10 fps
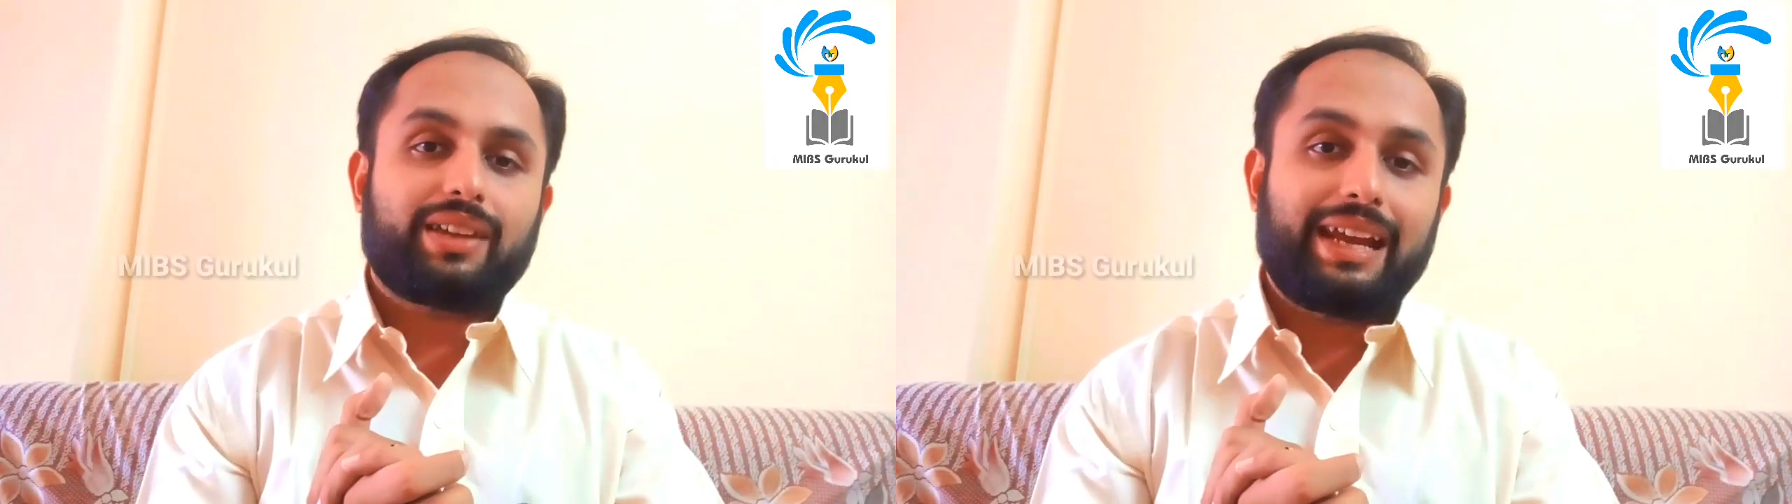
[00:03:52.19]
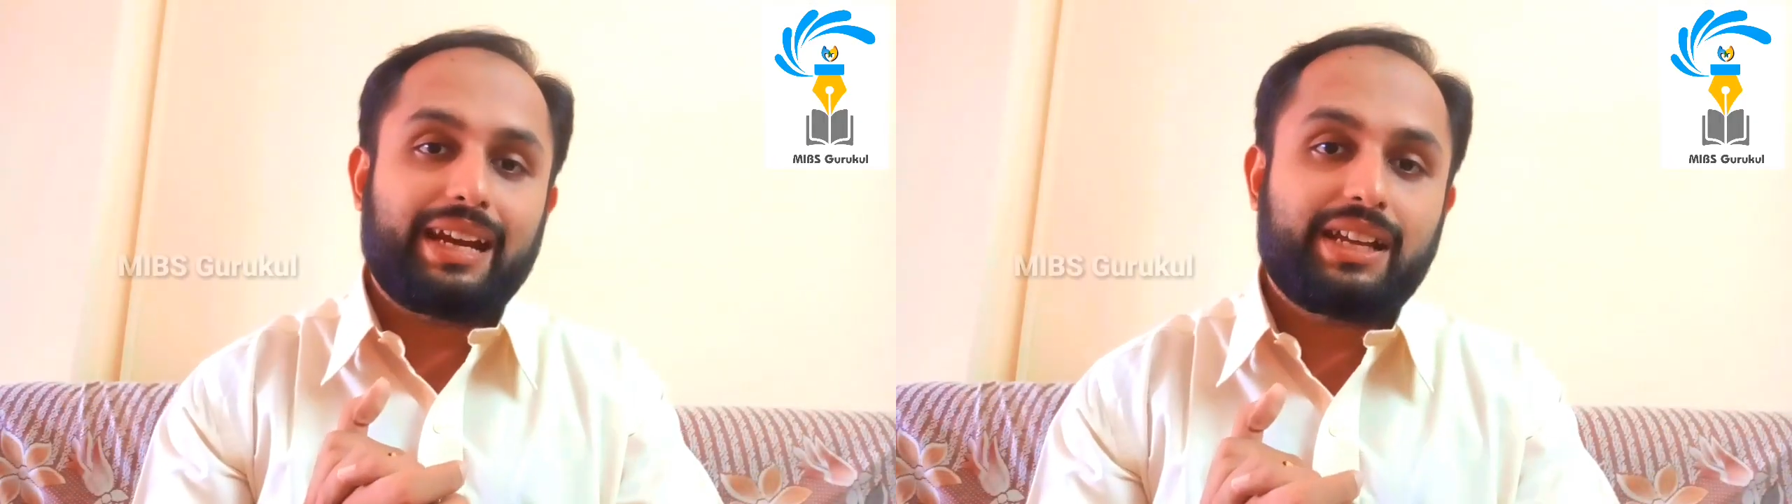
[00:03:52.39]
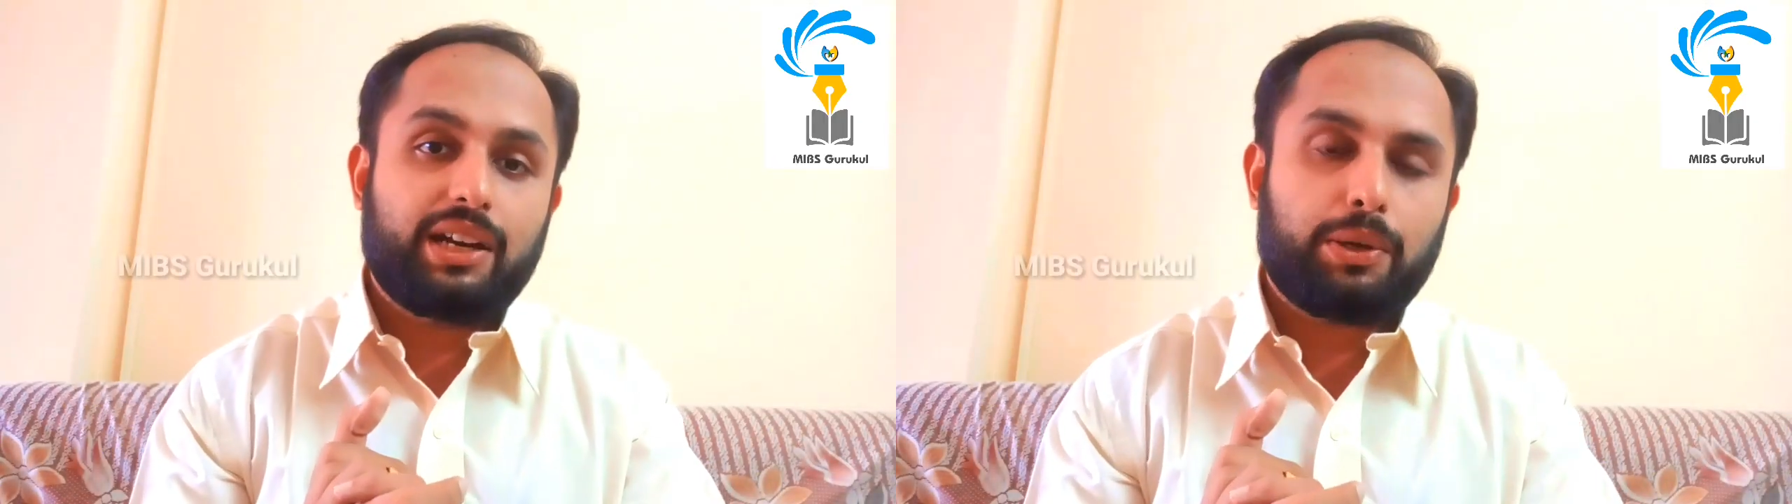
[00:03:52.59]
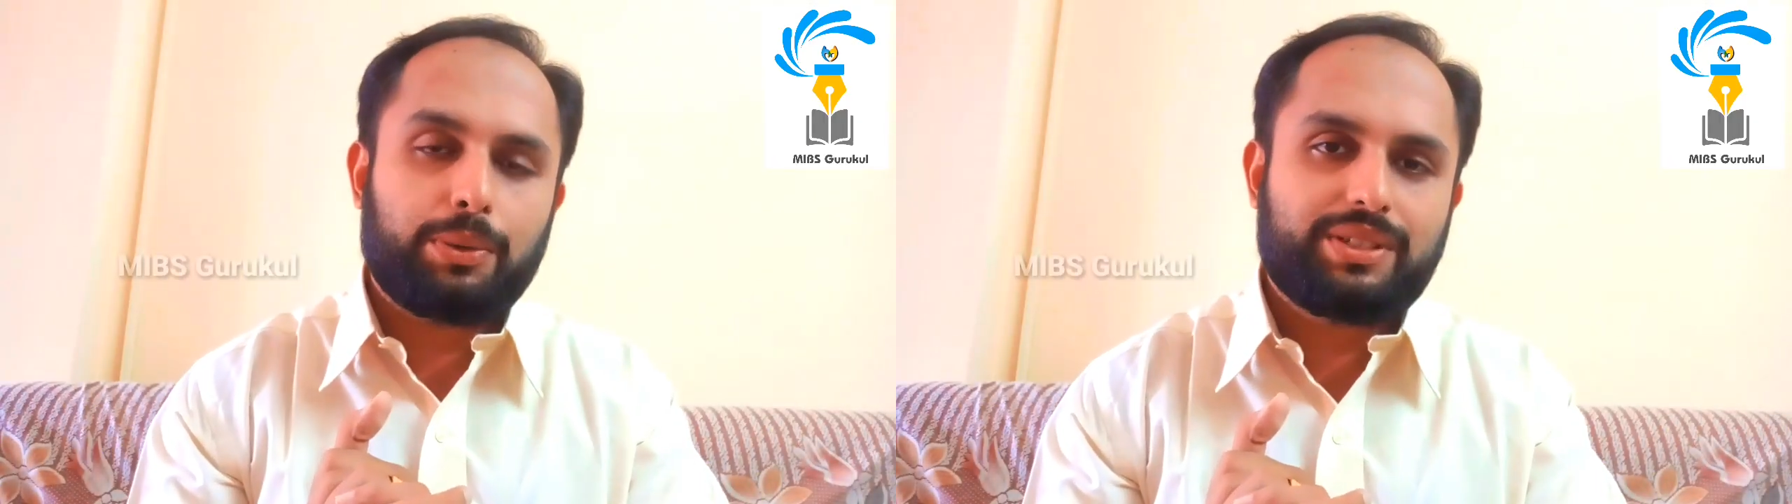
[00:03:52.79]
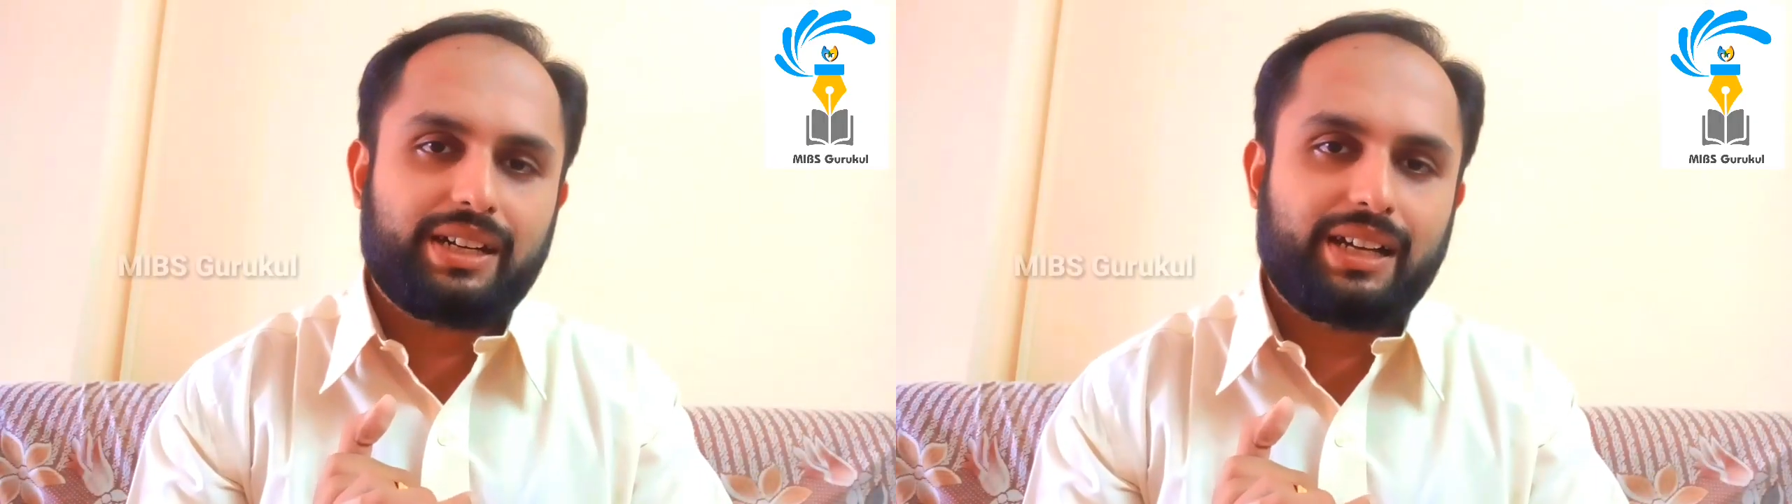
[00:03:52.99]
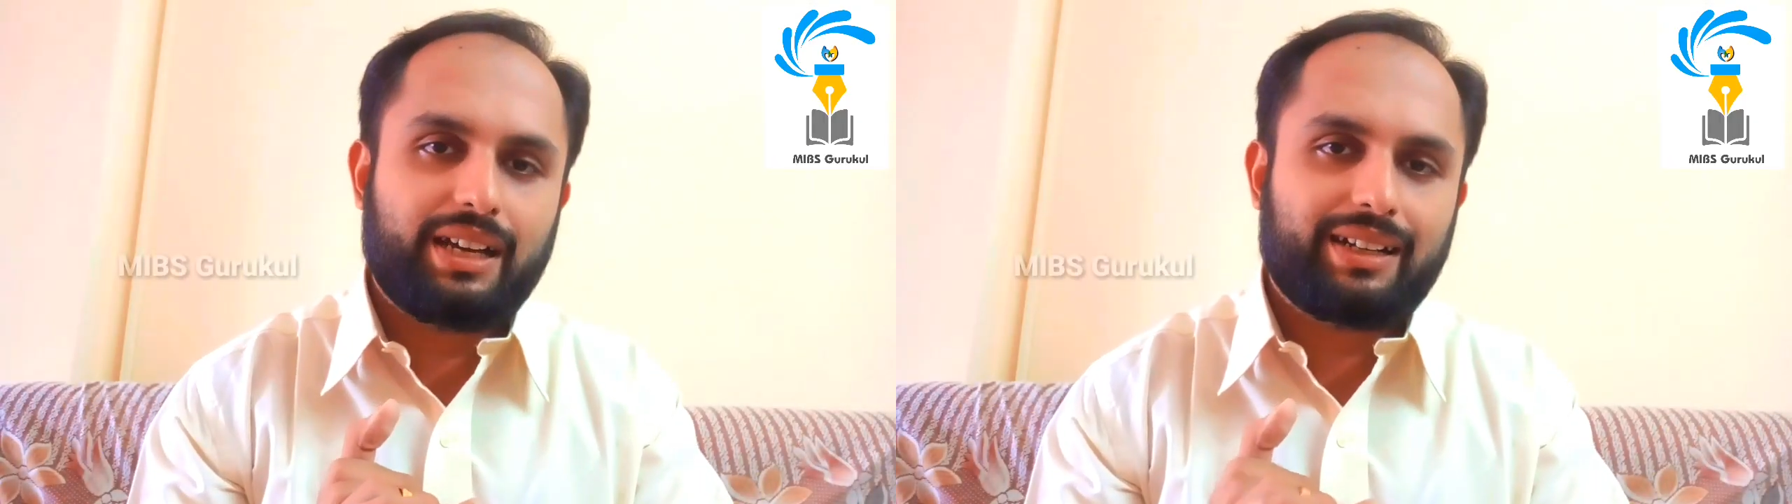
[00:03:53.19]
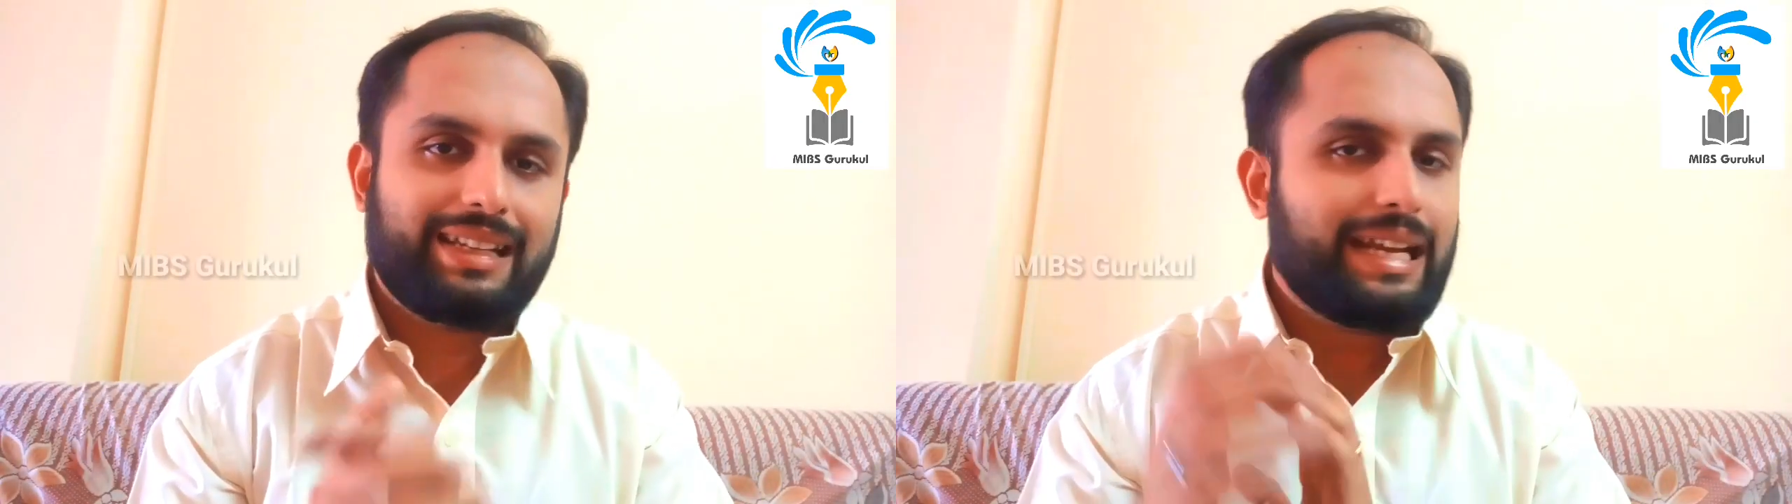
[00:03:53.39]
ADR or GDR in